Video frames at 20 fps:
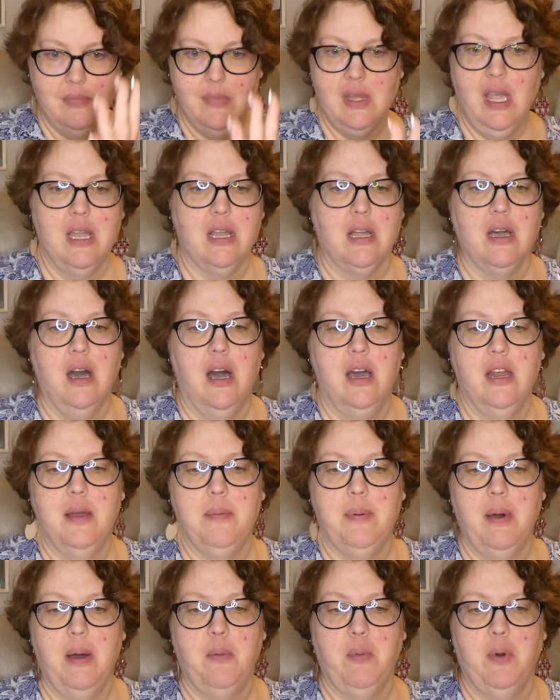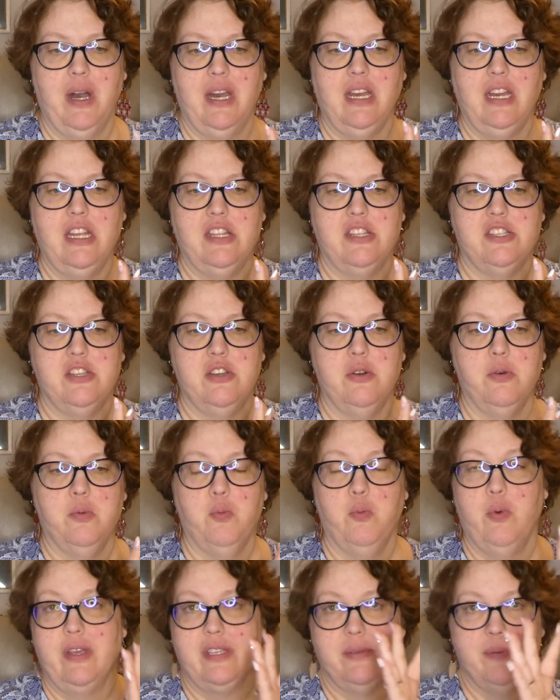and caught up on what I need
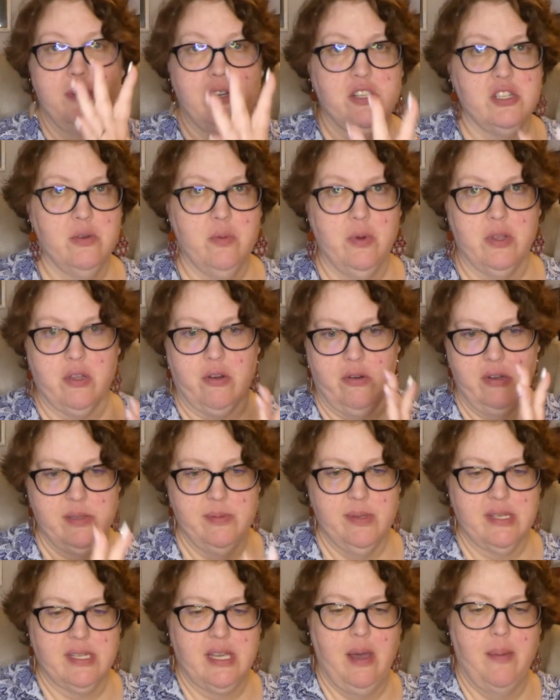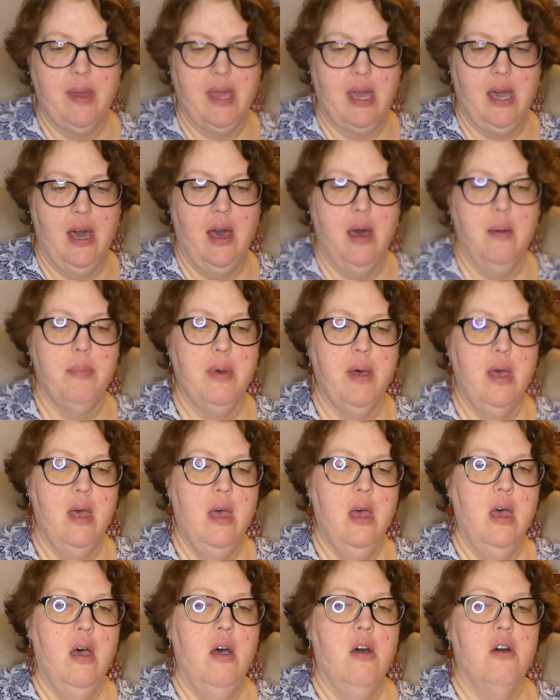to, especially with Christmas coming up,
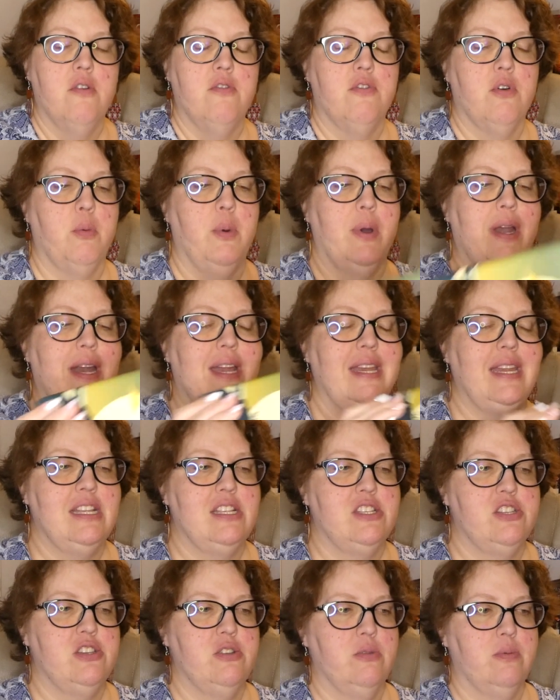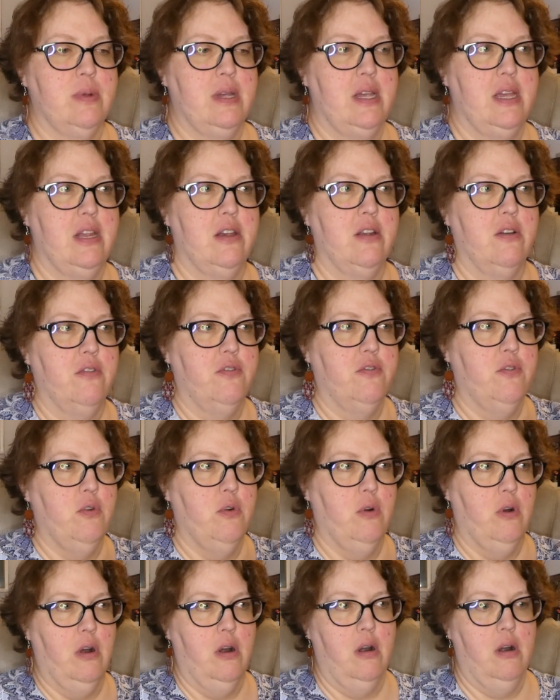for what I need to read
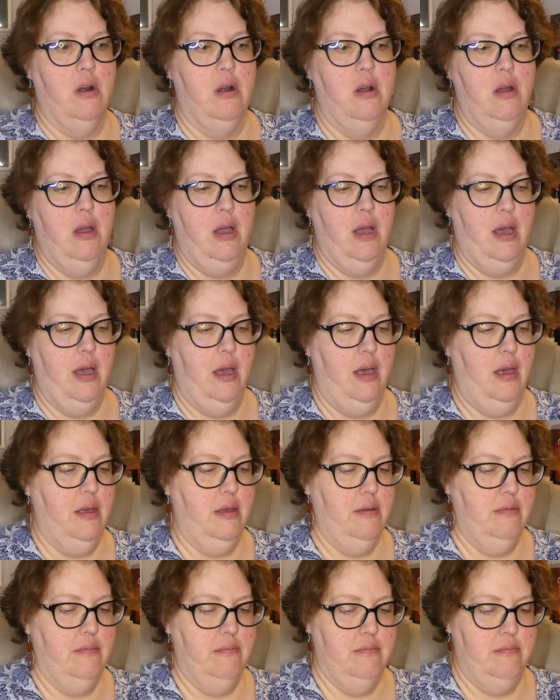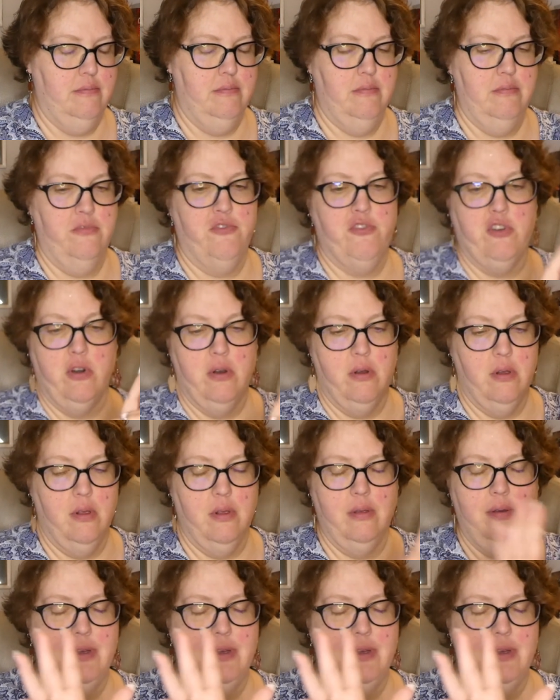for uh, for